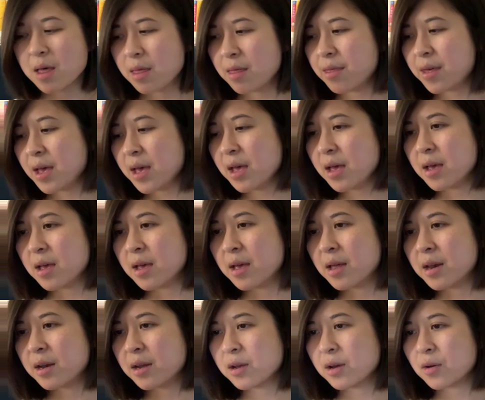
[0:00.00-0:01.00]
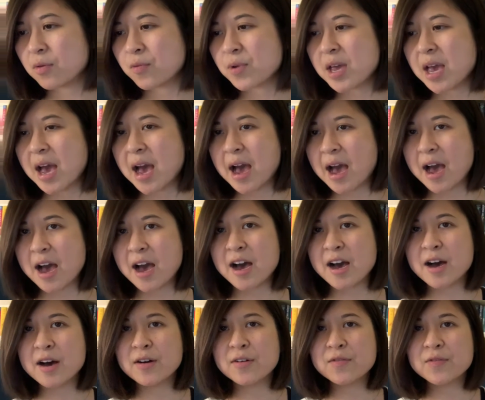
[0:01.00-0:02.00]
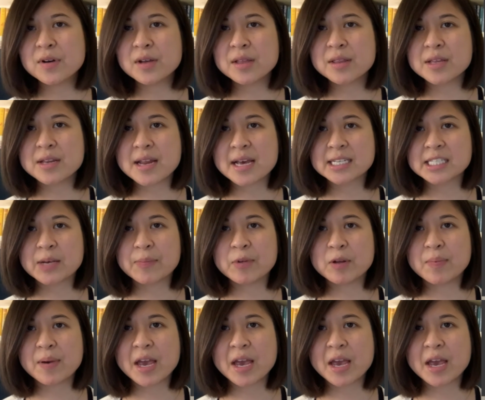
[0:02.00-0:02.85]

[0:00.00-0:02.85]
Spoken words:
Then we have the next couple of